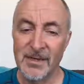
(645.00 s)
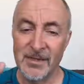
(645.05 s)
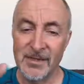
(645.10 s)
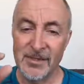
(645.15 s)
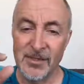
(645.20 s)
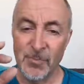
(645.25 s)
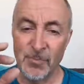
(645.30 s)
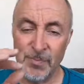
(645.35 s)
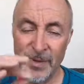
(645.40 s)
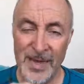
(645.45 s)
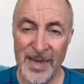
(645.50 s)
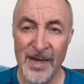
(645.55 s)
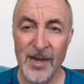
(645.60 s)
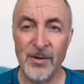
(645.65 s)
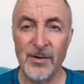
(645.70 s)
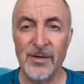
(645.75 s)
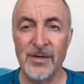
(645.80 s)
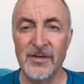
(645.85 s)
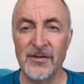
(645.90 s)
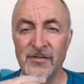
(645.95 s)
The
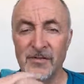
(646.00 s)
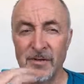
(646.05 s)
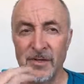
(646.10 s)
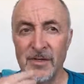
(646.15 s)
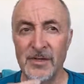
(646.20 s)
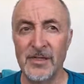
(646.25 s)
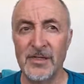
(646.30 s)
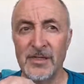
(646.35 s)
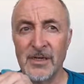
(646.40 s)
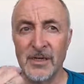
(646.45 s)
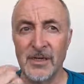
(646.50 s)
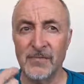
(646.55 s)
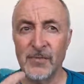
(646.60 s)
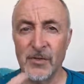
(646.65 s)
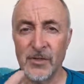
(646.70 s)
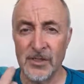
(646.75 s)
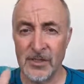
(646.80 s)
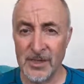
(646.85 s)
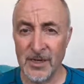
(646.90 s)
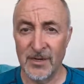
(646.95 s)
power of learning to love
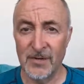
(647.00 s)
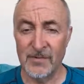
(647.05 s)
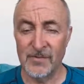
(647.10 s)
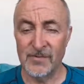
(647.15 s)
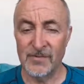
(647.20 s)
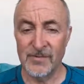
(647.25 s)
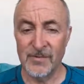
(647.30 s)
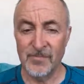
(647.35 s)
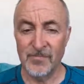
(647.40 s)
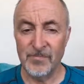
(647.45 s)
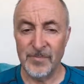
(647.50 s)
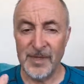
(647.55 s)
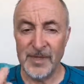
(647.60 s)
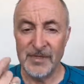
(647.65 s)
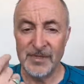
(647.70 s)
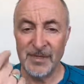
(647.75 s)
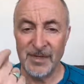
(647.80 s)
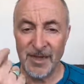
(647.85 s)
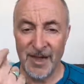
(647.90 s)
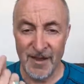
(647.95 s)
yourself
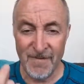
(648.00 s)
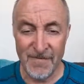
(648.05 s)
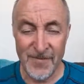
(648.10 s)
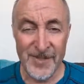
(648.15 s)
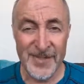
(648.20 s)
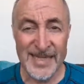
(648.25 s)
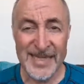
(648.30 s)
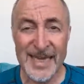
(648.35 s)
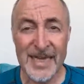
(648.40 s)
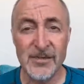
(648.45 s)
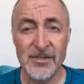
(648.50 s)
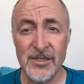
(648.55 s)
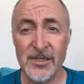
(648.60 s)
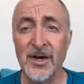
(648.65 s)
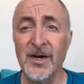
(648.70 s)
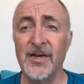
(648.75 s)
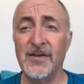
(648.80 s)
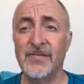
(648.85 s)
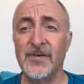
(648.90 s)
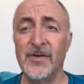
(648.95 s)
means that everything
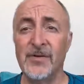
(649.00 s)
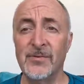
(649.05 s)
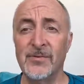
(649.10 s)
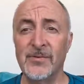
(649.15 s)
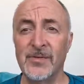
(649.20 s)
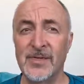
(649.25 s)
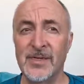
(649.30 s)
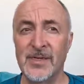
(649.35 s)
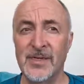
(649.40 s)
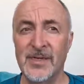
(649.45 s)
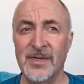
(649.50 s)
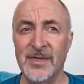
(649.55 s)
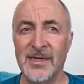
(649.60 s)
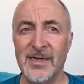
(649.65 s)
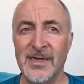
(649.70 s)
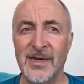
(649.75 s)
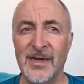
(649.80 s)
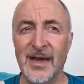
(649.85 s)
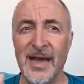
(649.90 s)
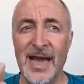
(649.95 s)
outside of you
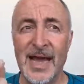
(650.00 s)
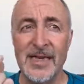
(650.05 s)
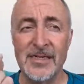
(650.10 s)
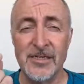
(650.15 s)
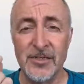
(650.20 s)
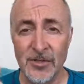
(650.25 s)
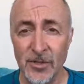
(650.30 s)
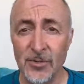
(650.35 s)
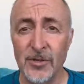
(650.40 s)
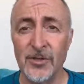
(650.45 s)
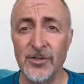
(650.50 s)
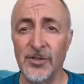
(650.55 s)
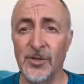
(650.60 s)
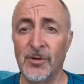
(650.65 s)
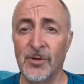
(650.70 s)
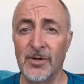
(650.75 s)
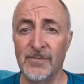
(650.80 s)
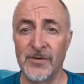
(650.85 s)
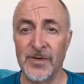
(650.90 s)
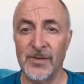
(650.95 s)
has no
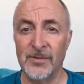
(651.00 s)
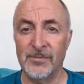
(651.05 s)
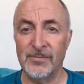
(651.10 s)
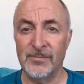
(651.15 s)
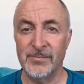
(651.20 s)
control over you.